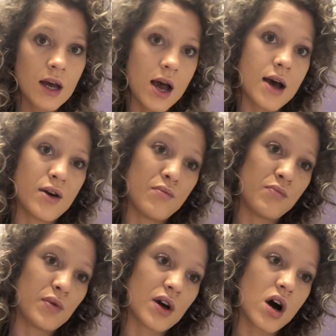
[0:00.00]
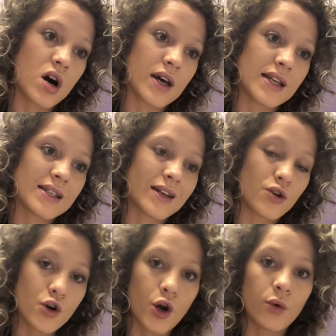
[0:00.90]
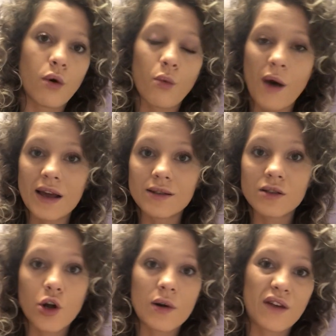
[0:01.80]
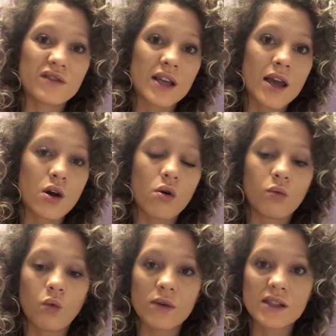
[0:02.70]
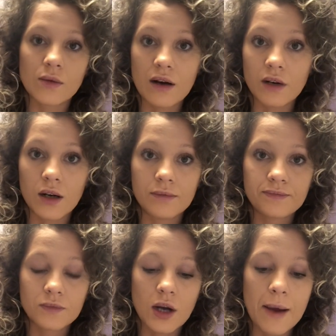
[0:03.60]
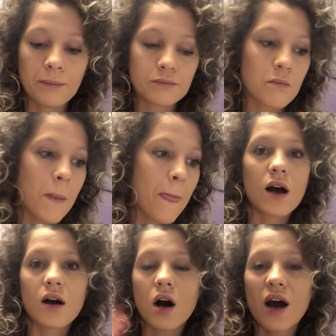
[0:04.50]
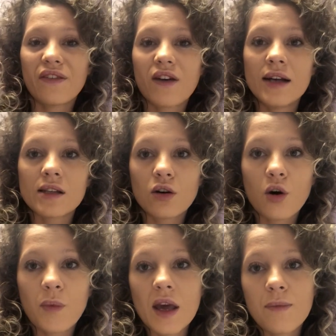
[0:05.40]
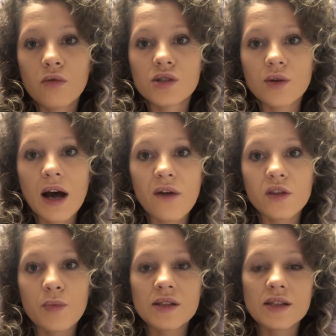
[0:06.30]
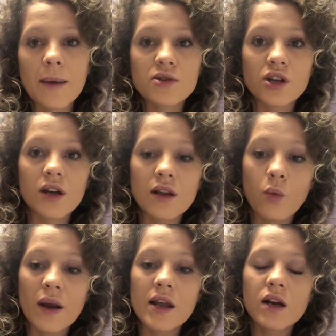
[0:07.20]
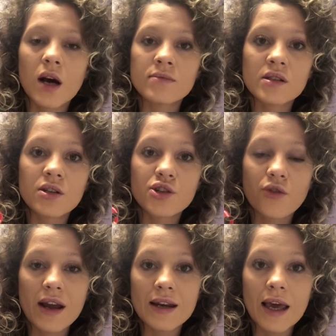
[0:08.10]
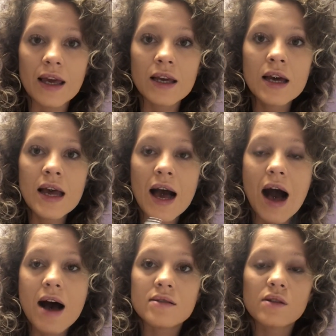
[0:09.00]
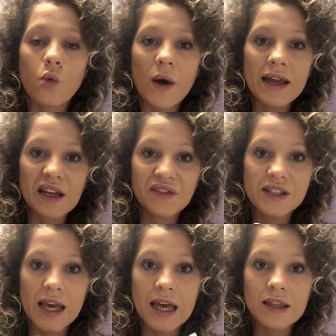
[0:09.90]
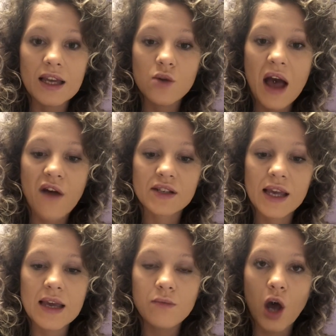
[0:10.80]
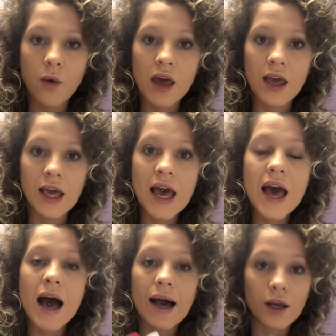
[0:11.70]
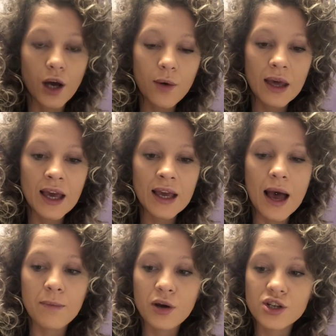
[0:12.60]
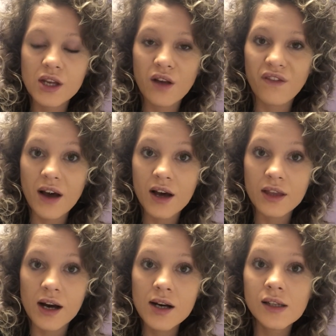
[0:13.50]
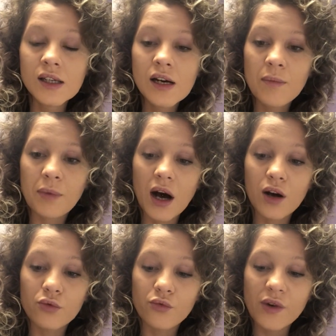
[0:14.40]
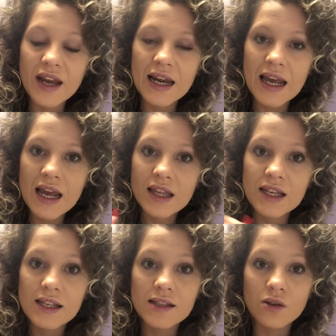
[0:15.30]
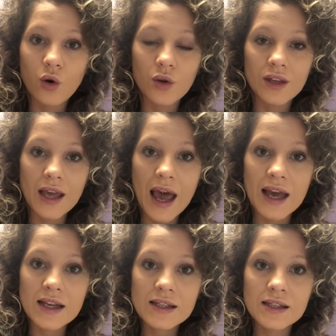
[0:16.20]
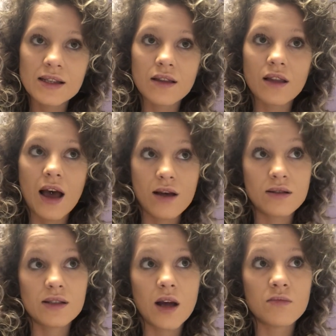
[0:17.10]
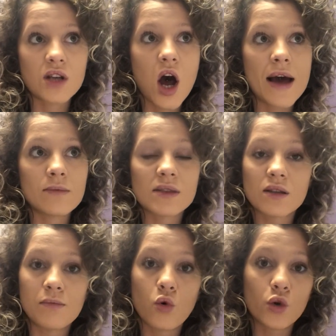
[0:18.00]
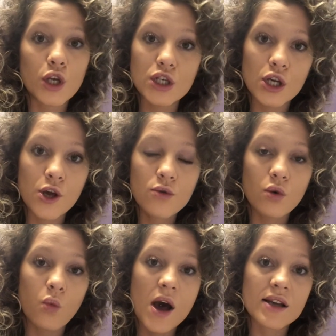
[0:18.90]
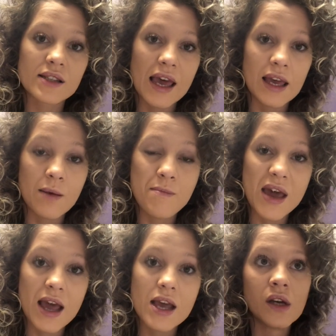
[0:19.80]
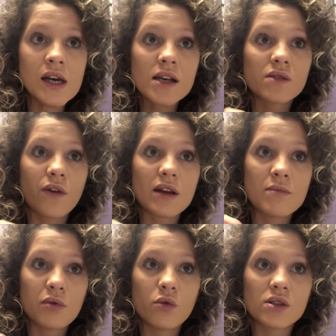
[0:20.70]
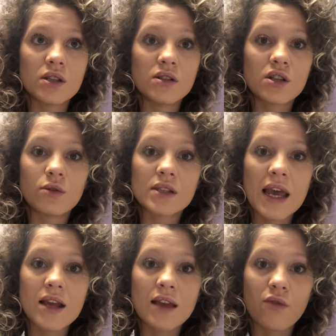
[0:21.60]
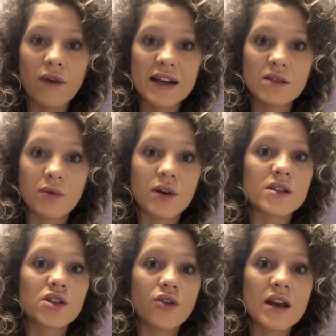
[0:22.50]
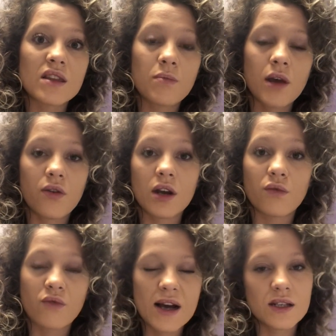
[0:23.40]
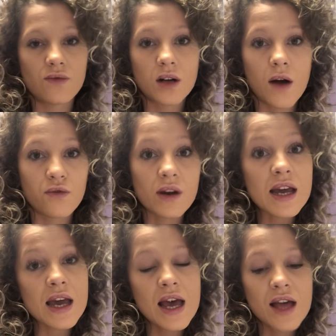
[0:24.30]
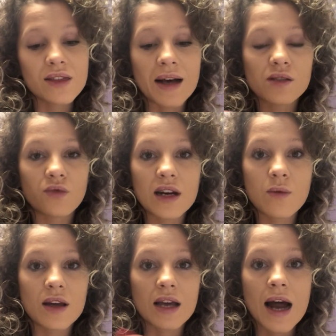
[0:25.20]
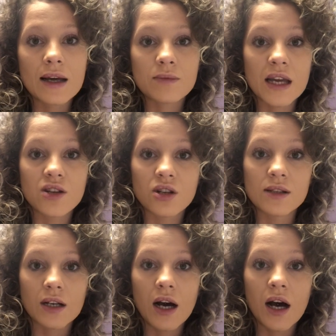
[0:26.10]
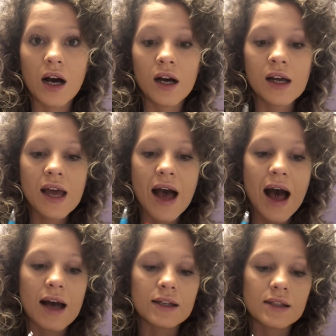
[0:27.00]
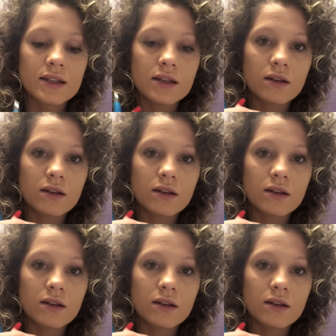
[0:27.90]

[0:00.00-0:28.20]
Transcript: but I did no weights, no lifting whatsoever, okay? I find a lot of people do have the perception that when it comes to training and weightlifting that you have to keep going and pushing further, but really this is not the case. Sometimes the more you do, the worse it can be. It's very important to take that rest, because during the period of rest and recovery, that's really where the adaptations occur and